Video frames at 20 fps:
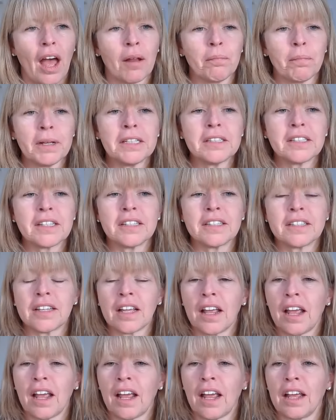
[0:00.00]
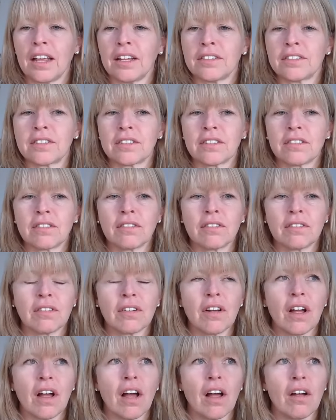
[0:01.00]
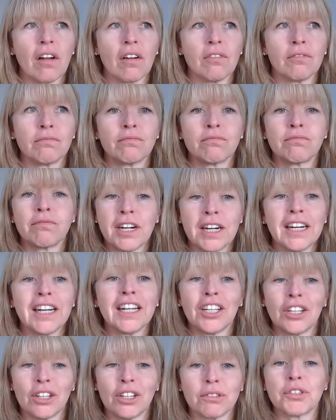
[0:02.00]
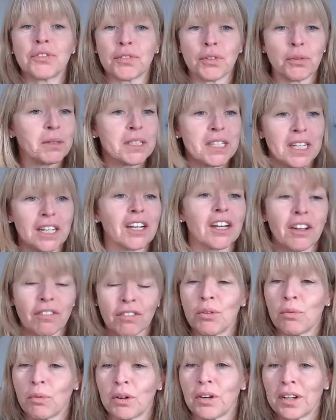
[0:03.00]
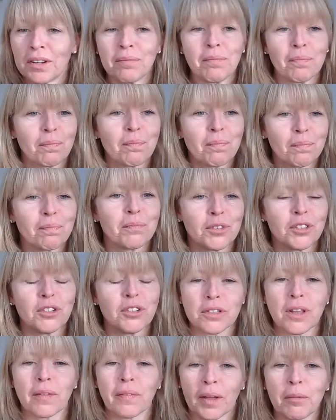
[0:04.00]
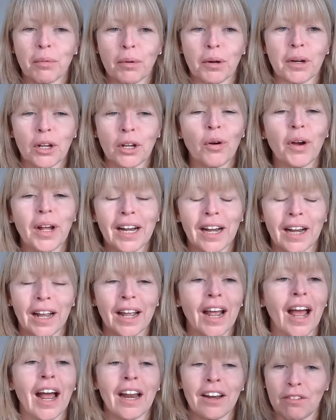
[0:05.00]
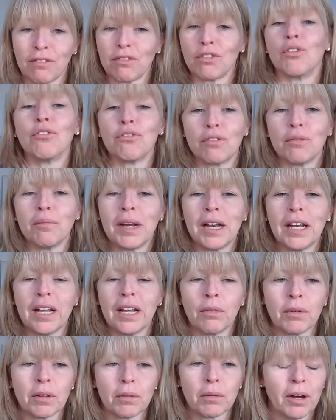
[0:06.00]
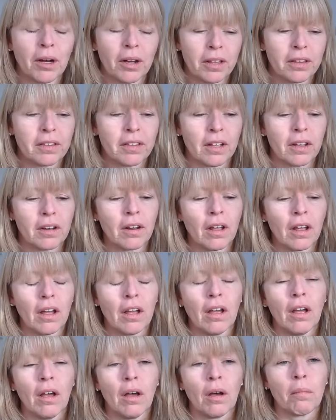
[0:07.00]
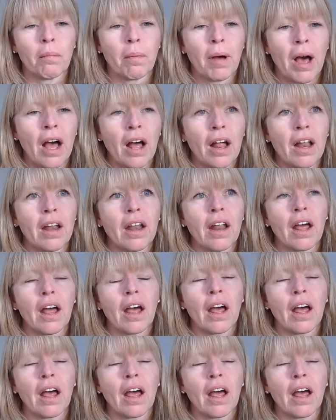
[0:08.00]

And BCC is really useful, particularly if you want to do something pretty quickly and if you're familiar with Python. But